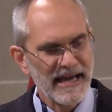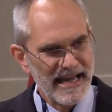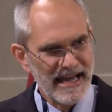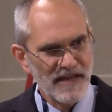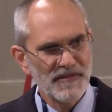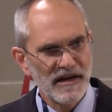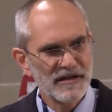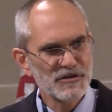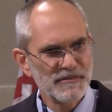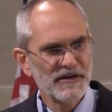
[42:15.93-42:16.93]
I had
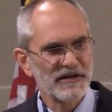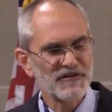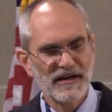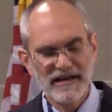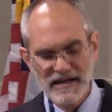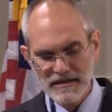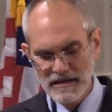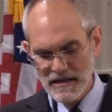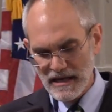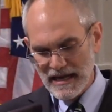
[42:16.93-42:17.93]
that experience. I
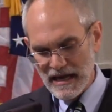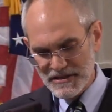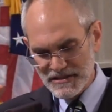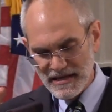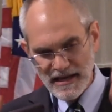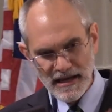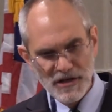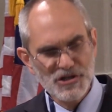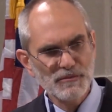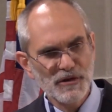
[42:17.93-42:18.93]
had a
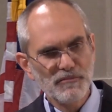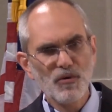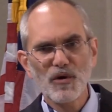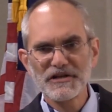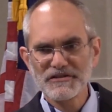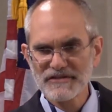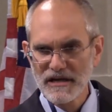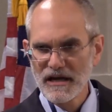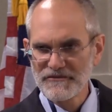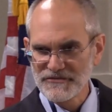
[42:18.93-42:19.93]
tangible point of
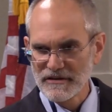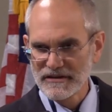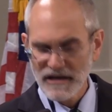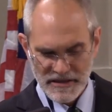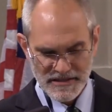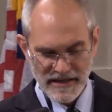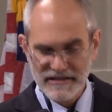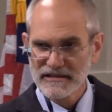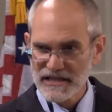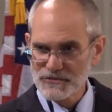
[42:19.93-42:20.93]
conflict,
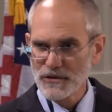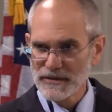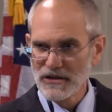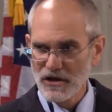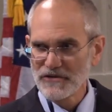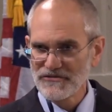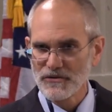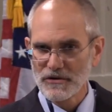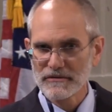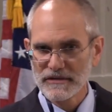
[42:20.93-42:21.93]
contact, and that's what we long
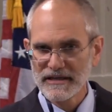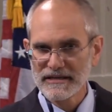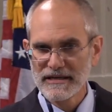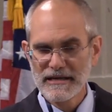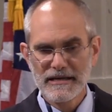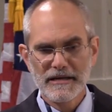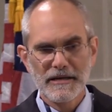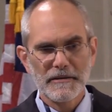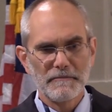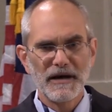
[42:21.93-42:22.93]
for,
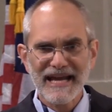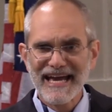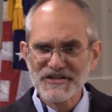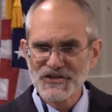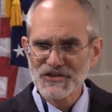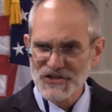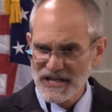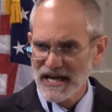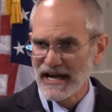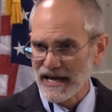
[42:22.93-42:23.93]
right? But, but as a
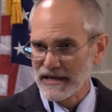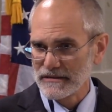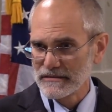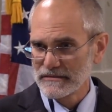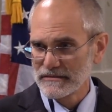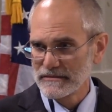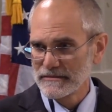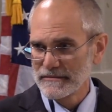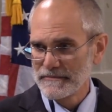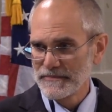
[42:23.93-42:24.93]
sign,
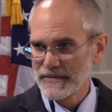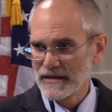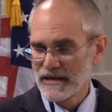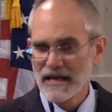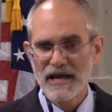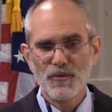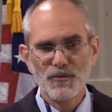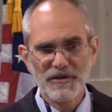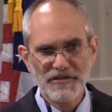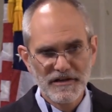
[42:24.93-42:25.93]

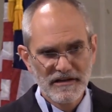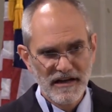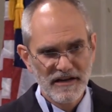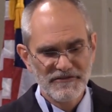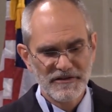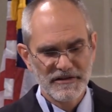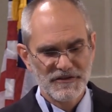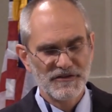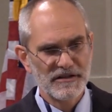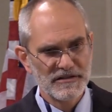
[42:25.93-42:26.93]
with the
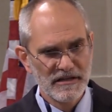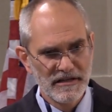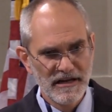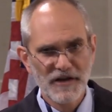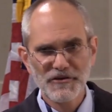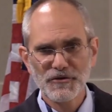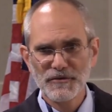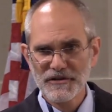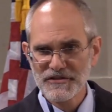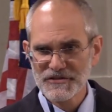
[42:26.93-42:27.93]
confidence that together
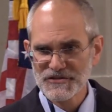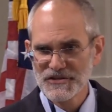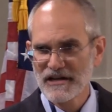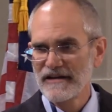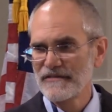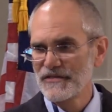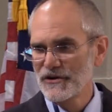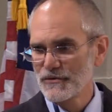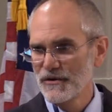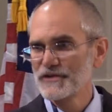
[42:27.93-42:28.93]
with the sign
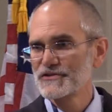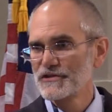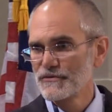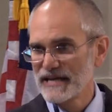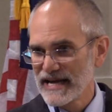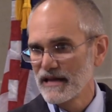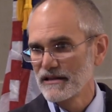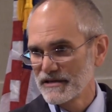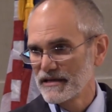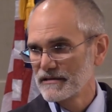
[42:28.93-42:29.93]
there was the
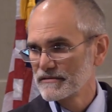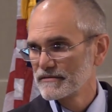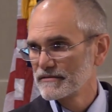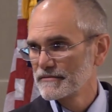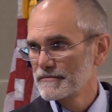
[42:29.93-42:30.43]
reality.